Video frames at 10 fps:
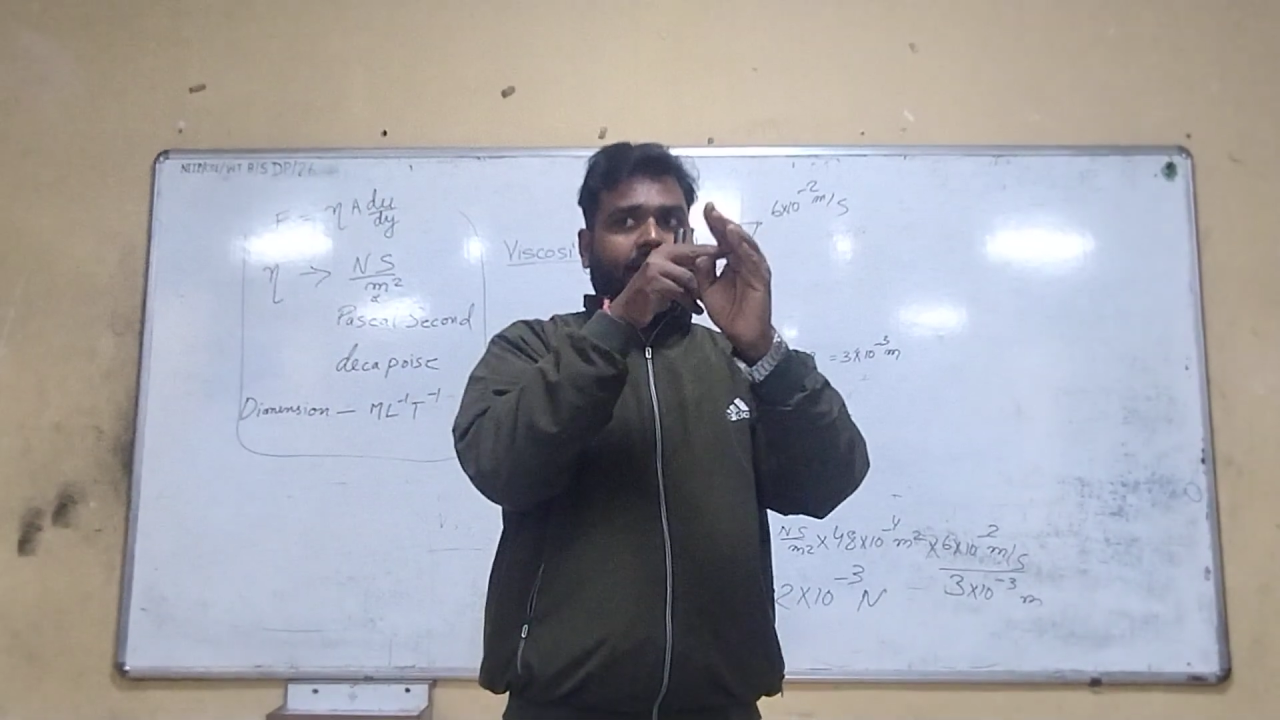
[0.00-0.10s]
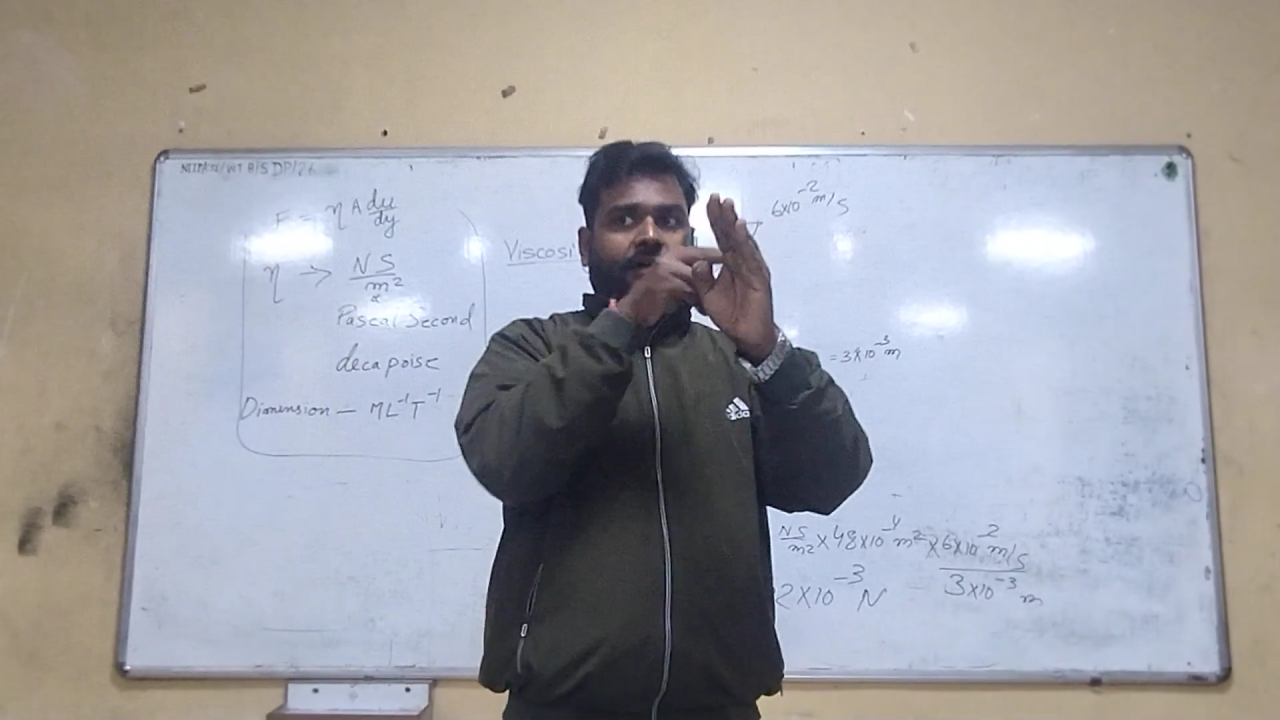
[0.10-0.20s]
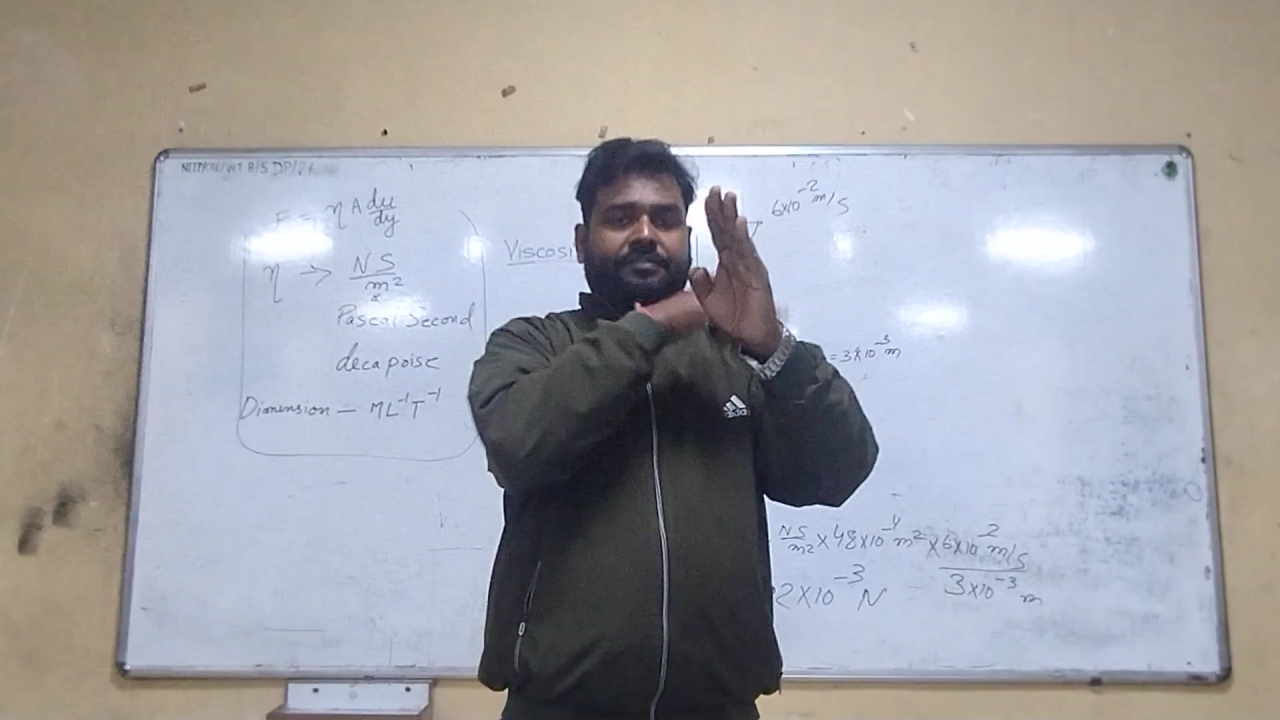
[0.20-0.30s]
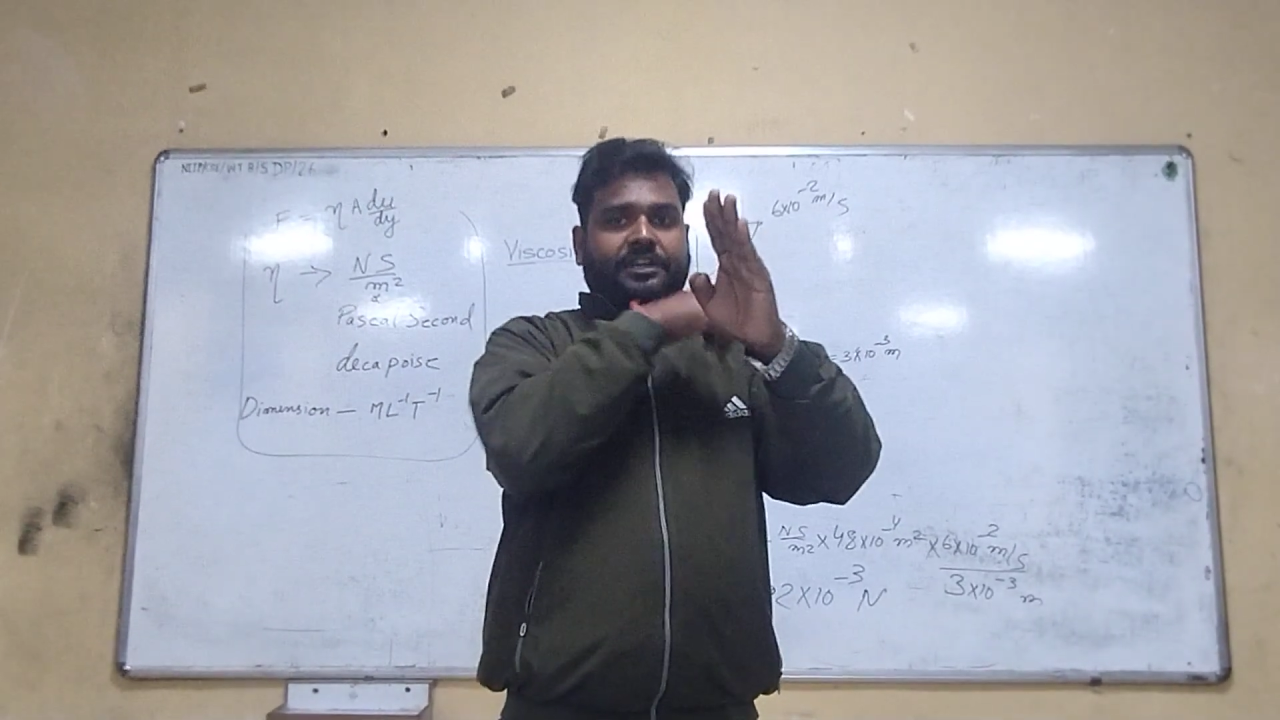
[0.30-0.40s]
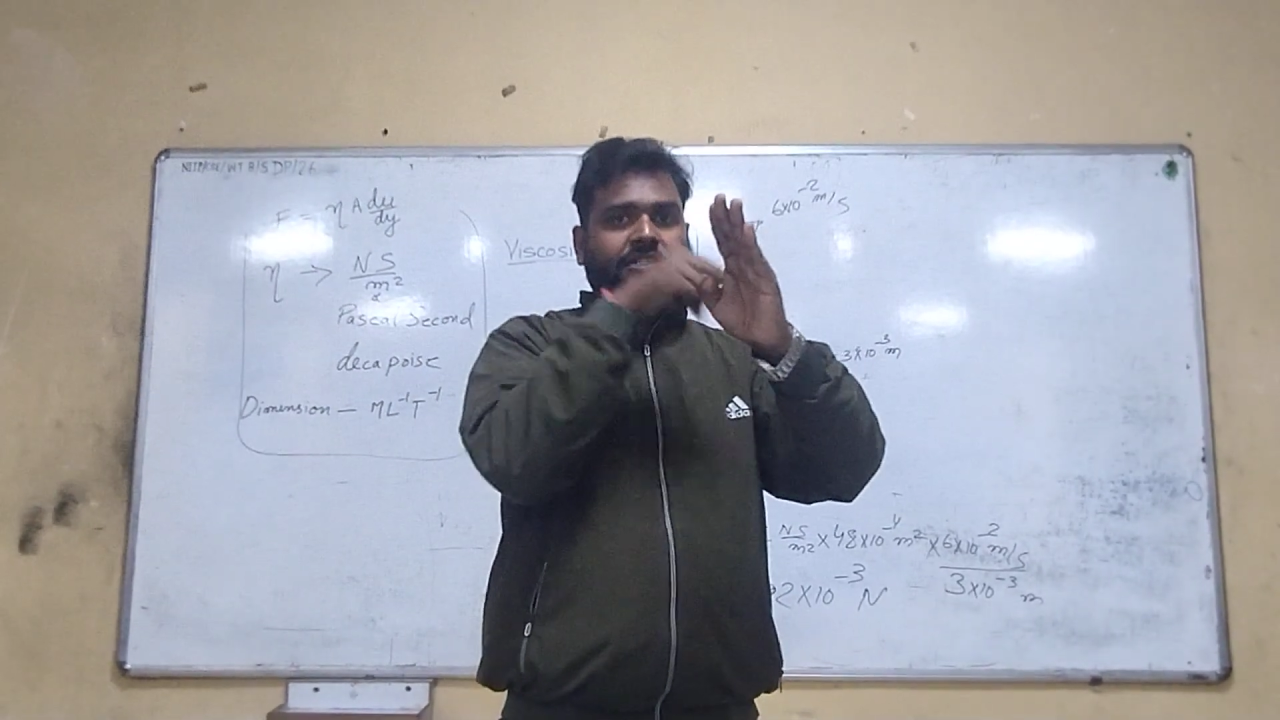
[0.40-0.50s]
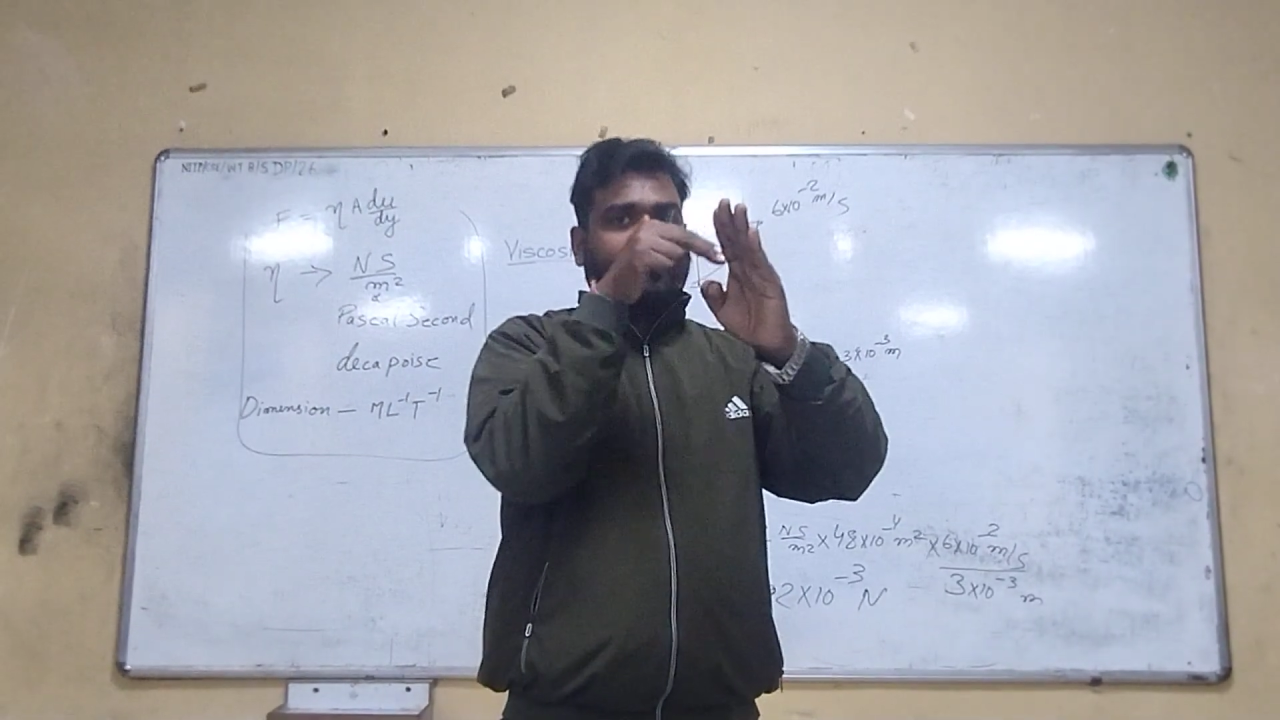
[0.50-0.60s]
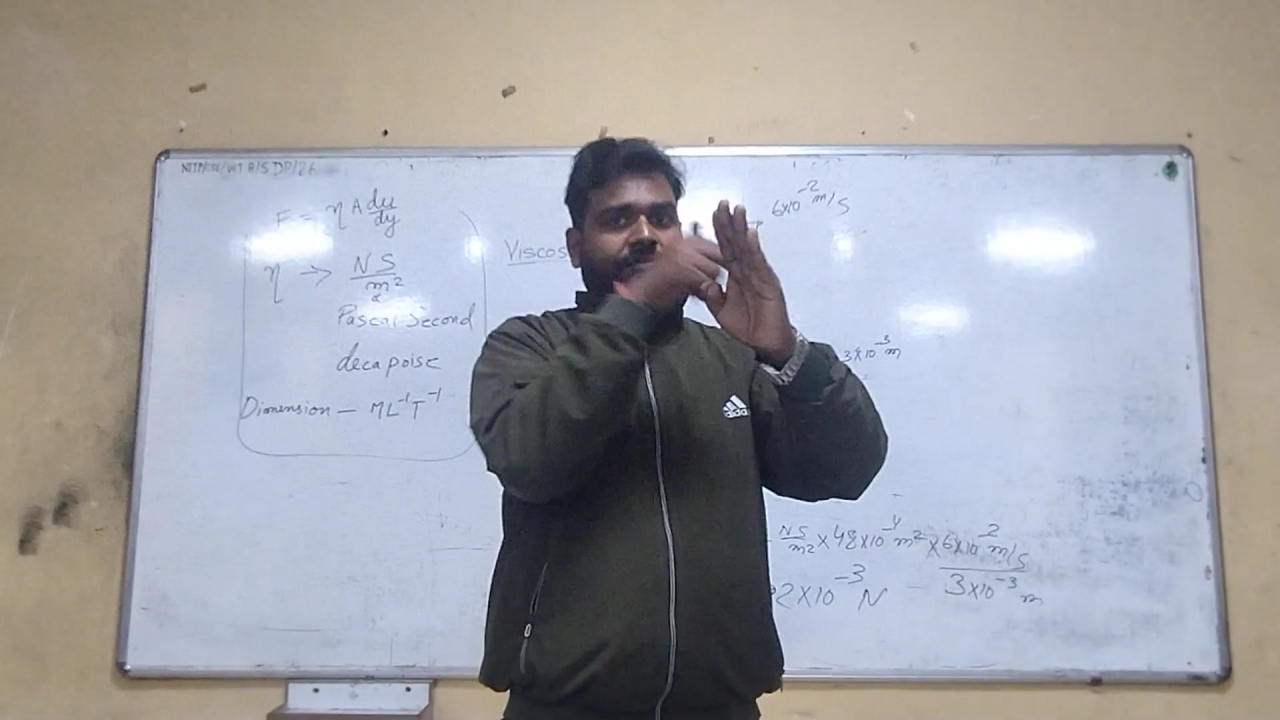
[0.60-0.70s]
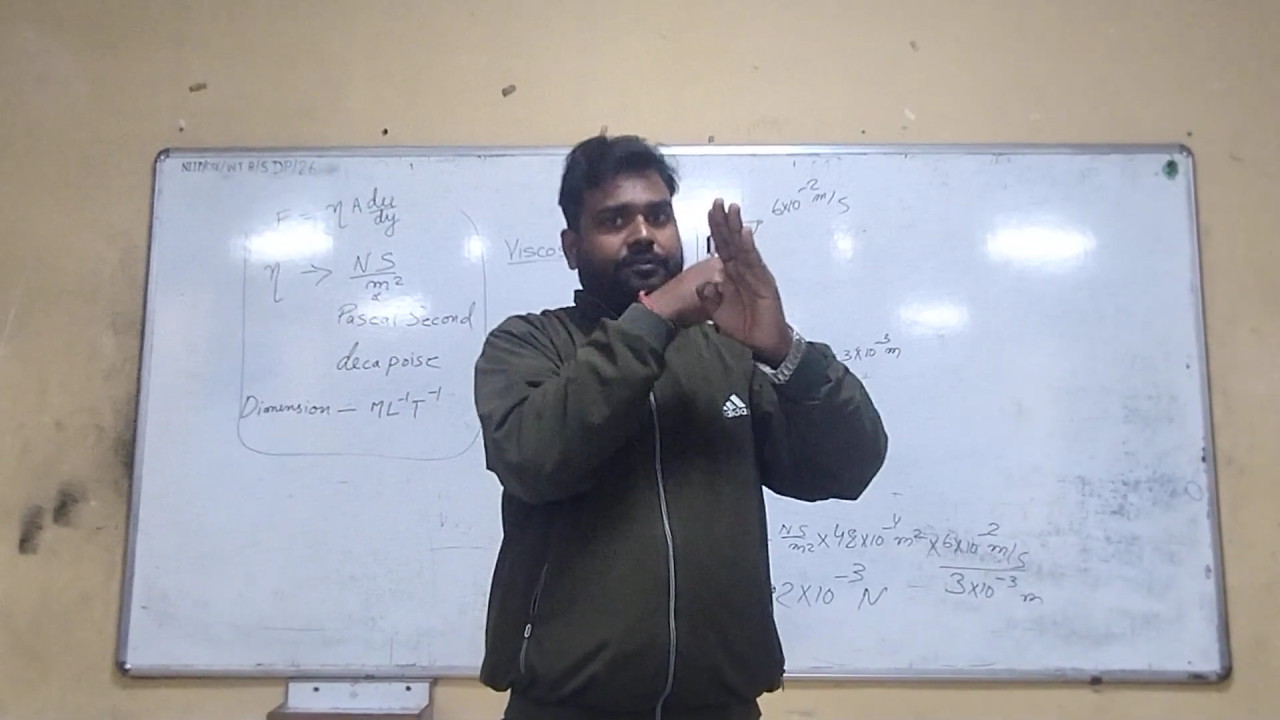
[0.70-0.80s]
a frictional